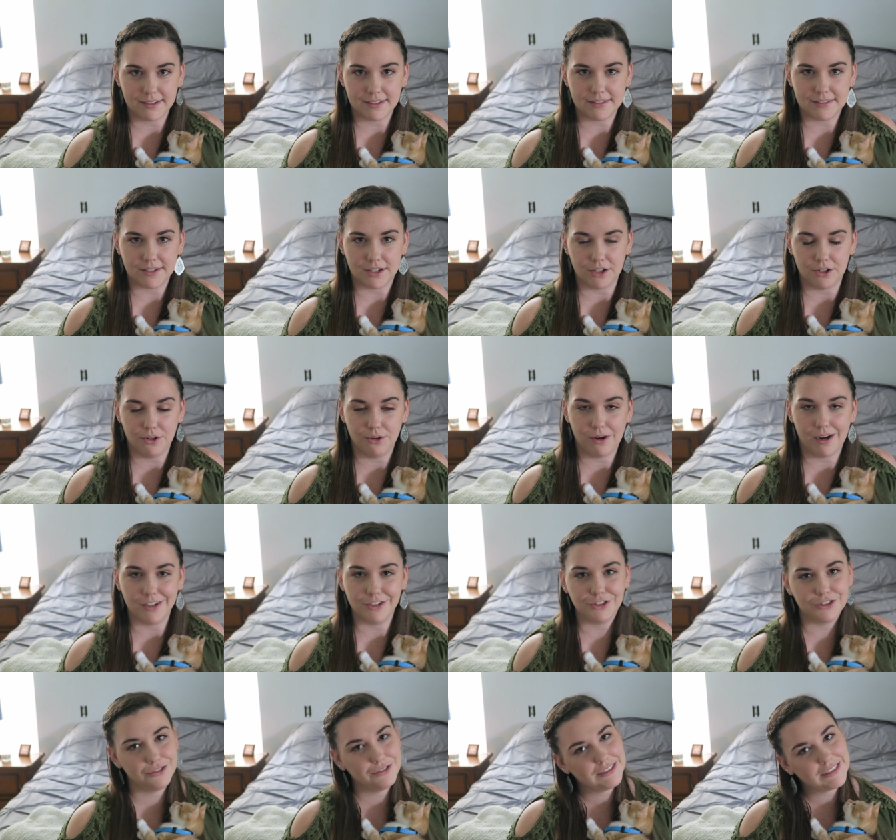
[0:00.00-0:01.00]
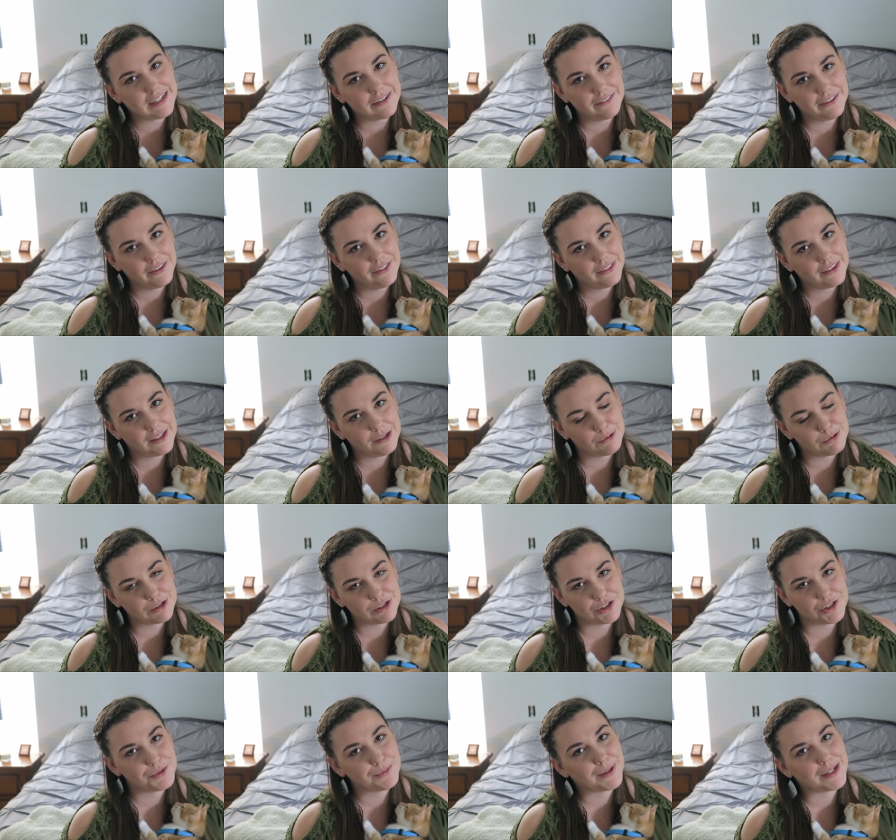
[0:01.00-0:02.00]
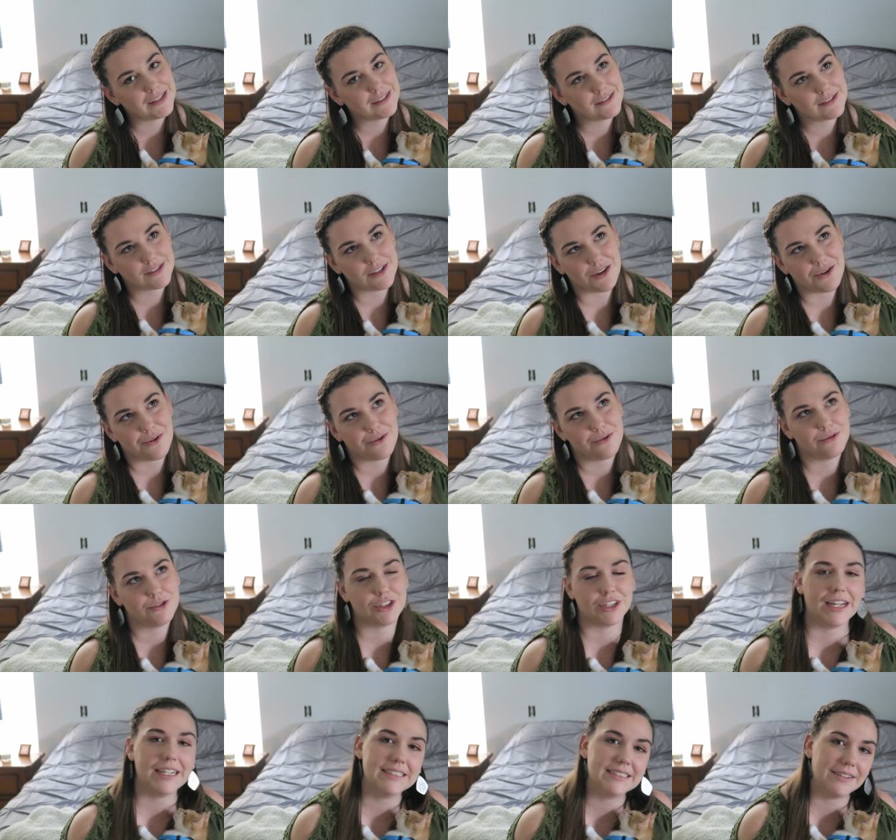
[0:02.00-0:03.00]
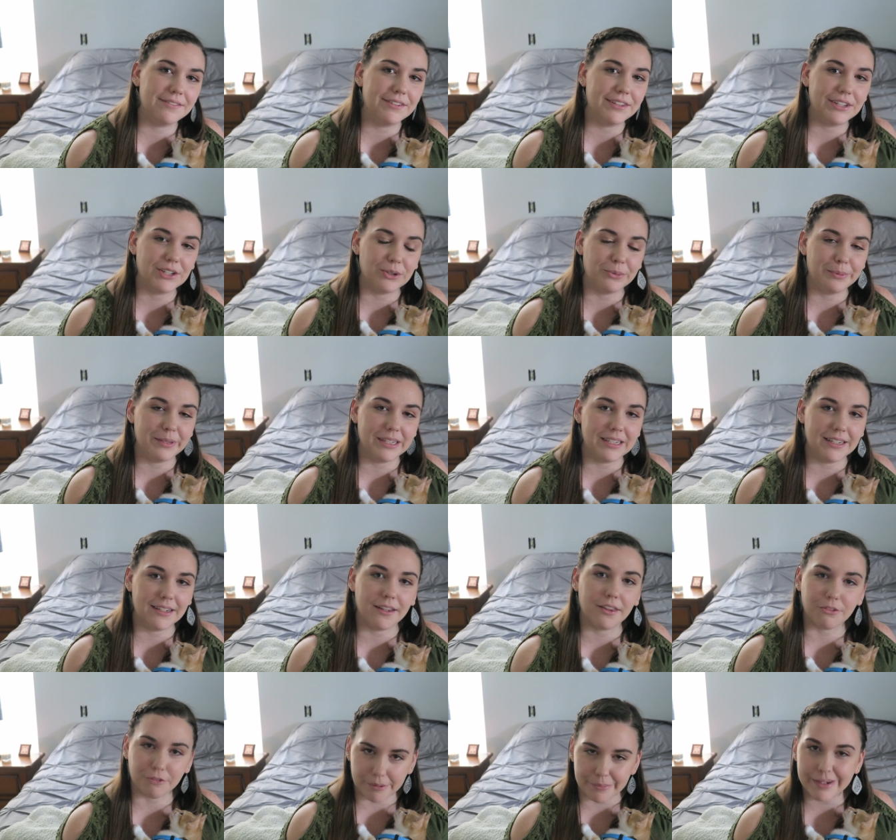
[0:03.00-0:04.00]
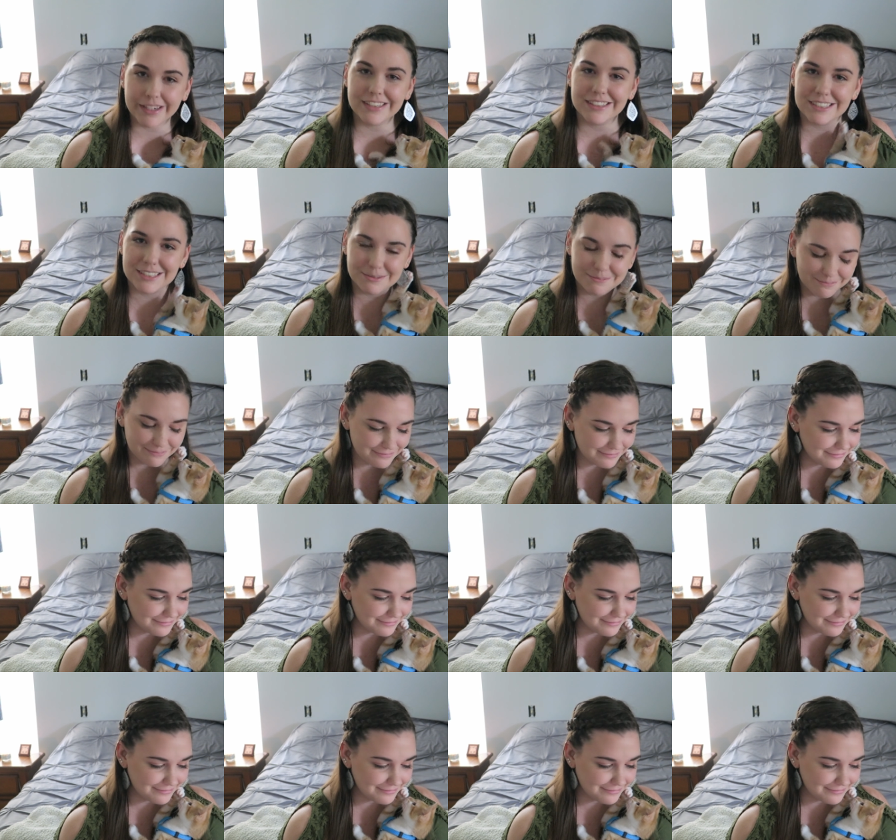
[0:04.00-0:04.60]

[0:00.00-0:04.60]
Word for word: So on June 7th, he was two months. So July 7th, he'll be three months.